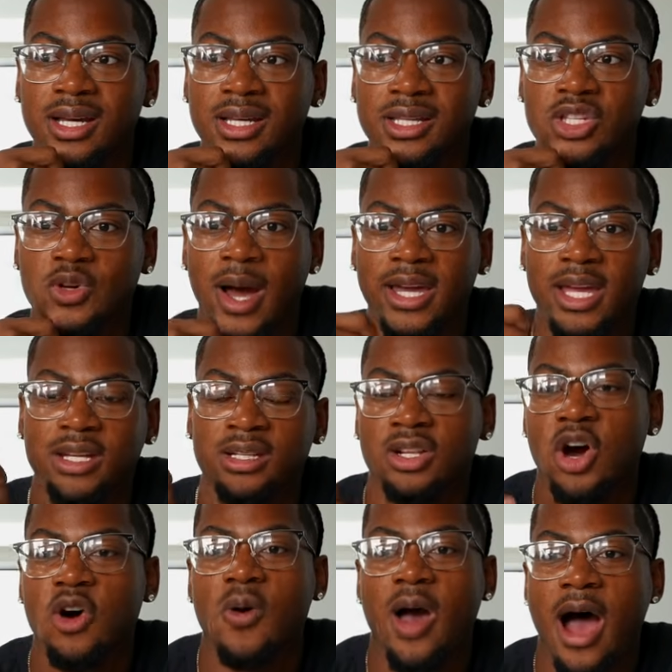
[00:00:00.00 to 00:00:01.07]
so I can
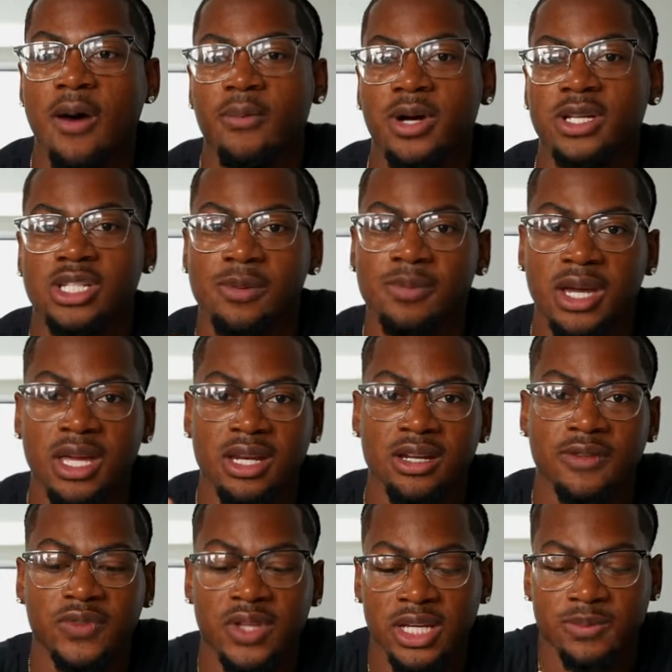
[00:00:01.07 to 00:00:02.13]
know how much I'm getting
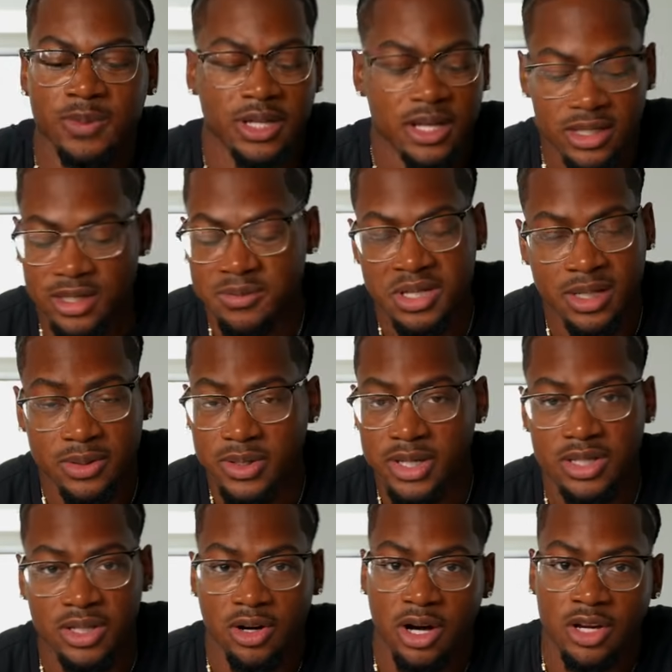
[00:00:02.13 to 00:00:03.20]
them things, because sometimes on
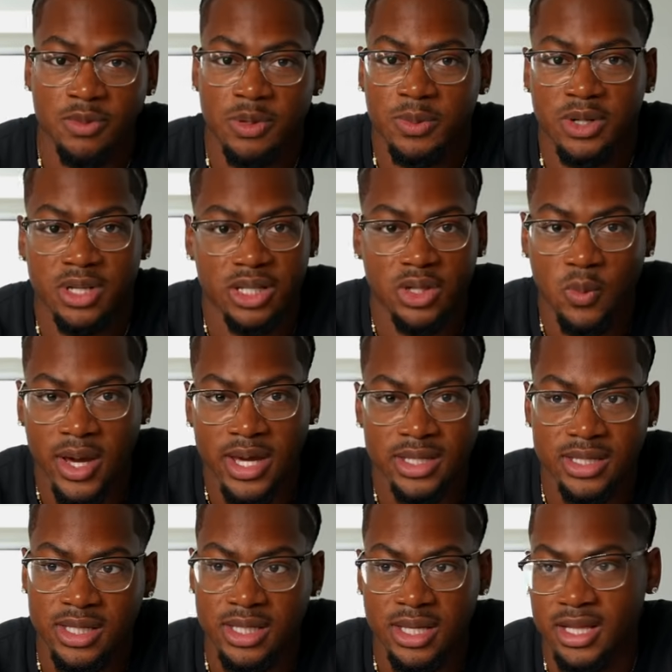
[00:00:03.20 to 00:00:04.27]
Instacart you be putting in the
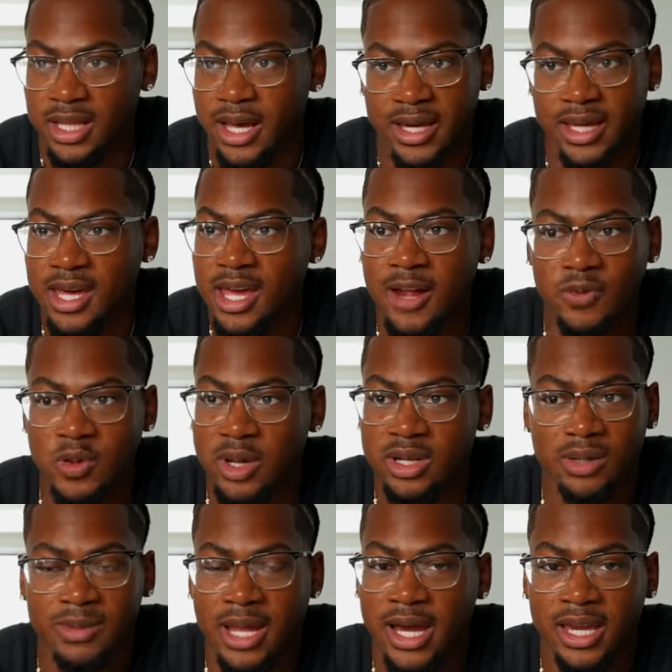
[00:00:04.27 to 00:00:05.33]
weights and then like you end
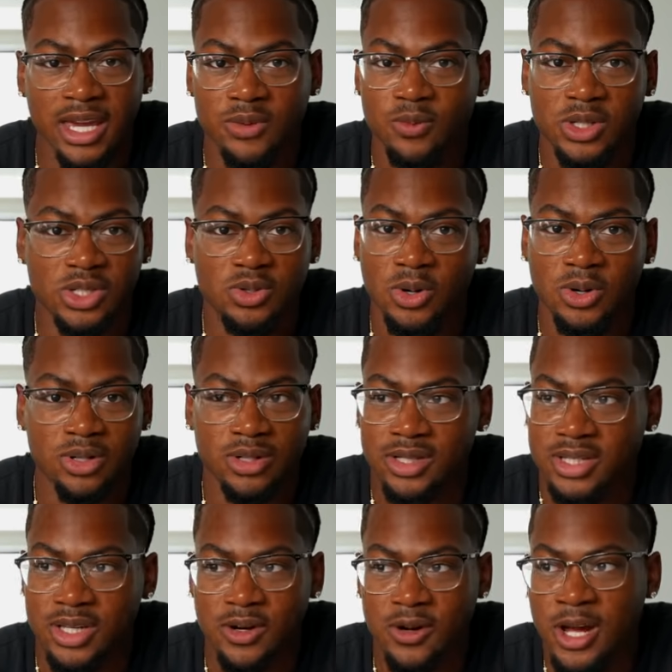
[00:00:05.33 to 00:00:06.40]
up not getting what you ordered.
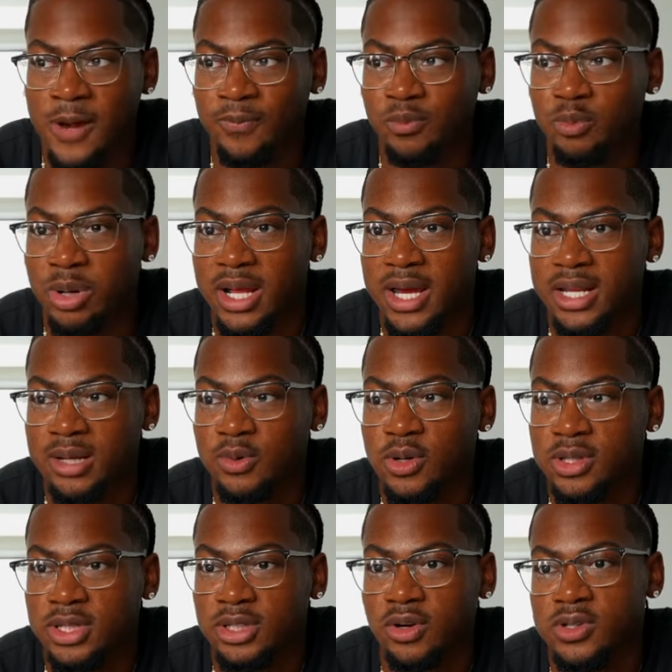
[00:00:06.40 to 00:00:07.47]
So probably end up
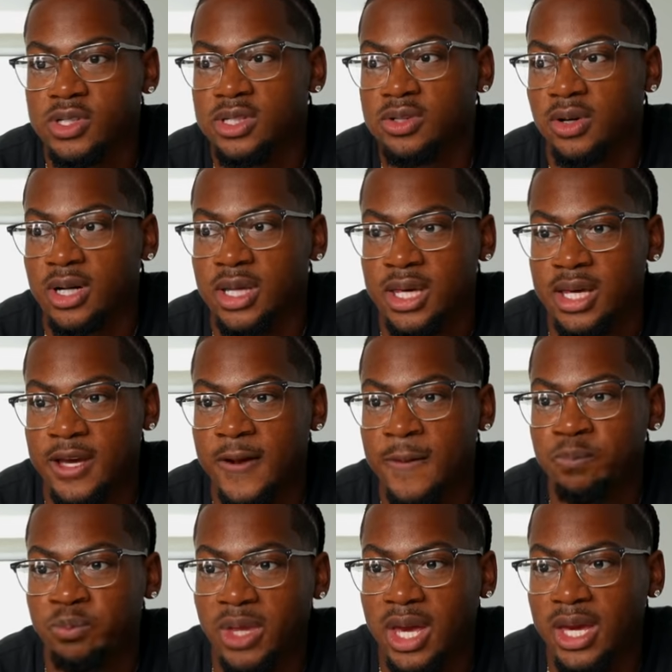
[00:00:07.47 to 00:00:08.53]
going to the grocery store again
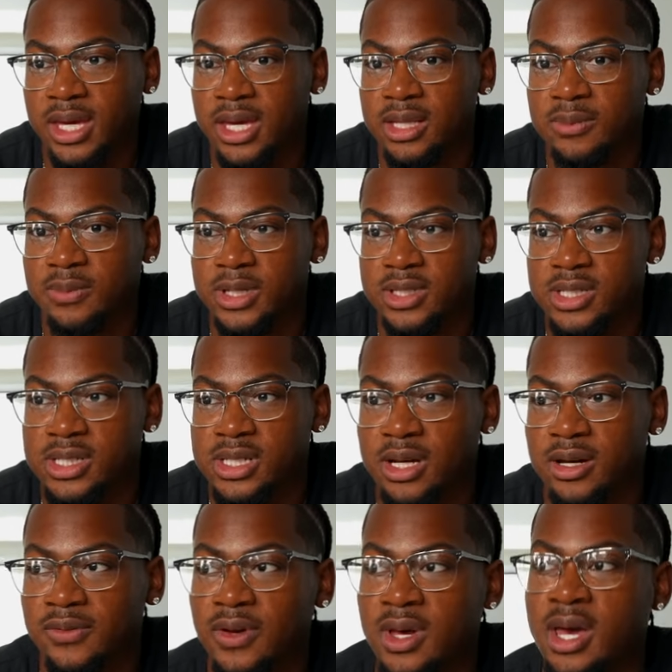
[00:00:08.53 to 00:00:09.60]
and getting a bunch of
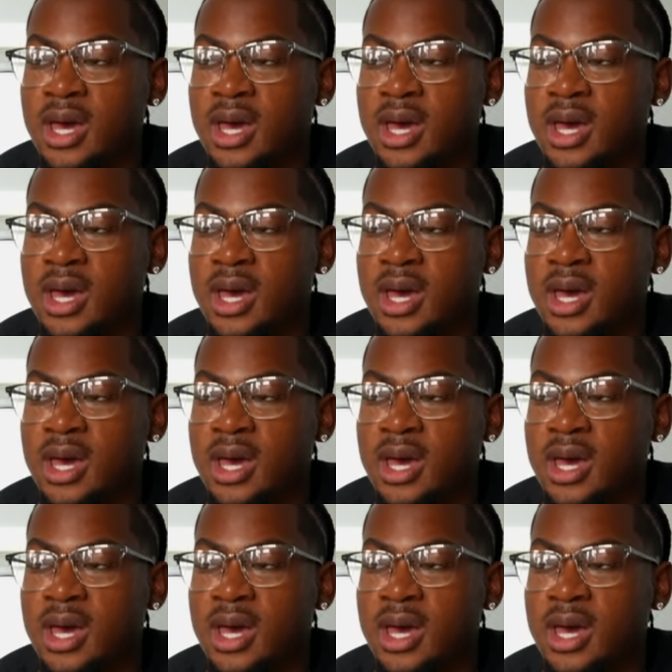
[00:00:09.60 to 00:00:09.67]
stuff.